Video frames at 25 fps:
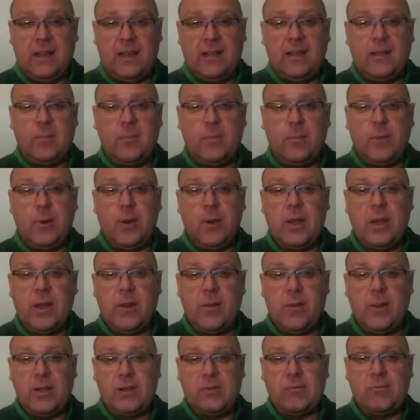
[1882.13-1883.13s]
The boy
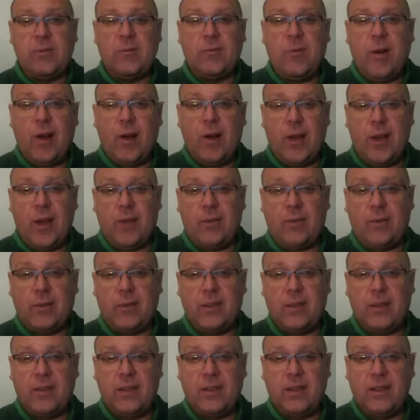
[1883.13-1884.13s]
is revived.
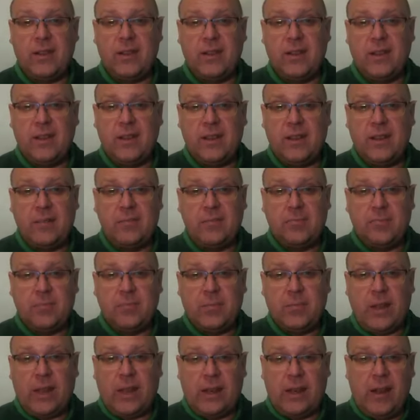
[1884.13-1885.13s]

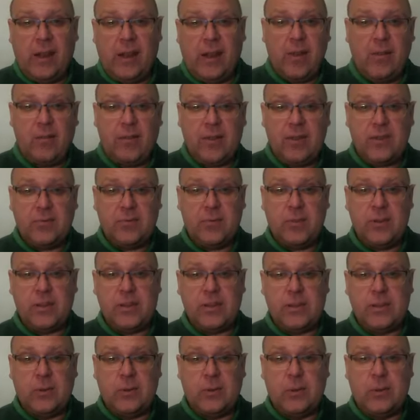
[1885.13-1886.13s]
Life is
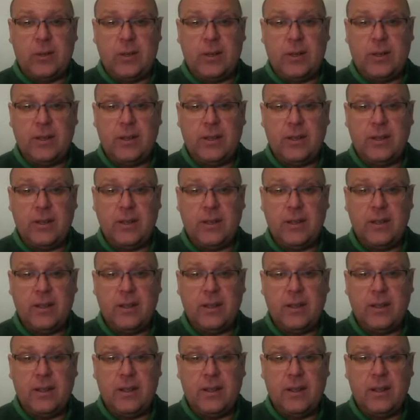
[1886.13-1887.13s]
restored.
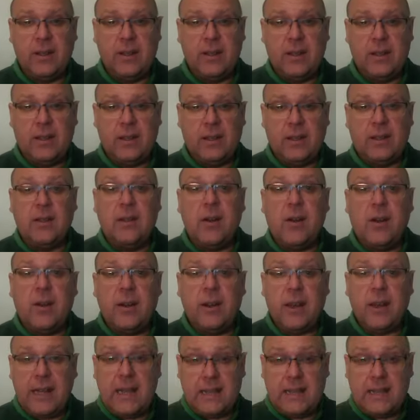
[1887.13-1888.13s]

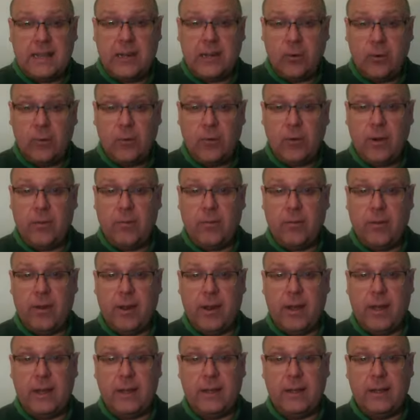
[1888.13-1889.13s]
God is
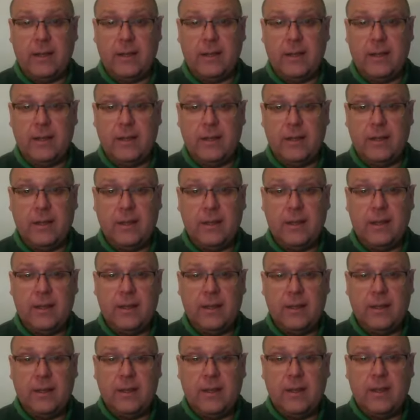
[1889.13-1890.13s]
glorified.
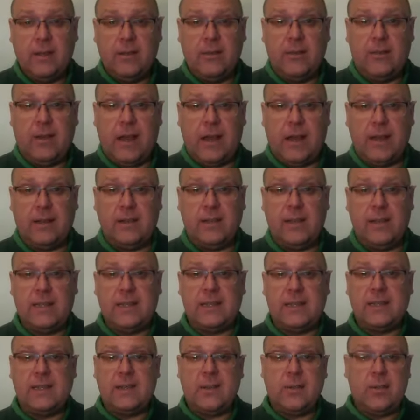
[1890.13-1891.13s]
In fact,
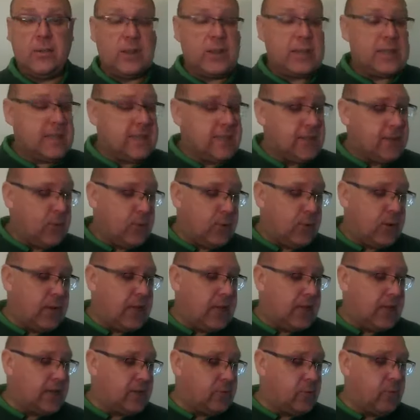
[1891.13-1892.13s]
the
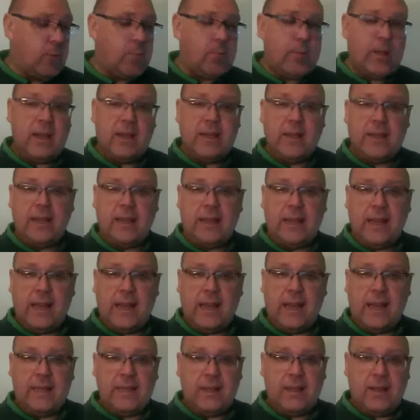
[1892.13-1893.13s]
story is repeated.
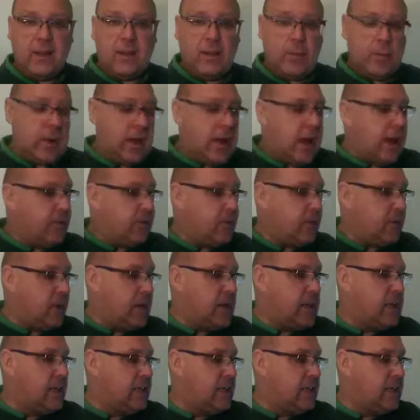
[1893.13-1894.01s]
Gehazi, after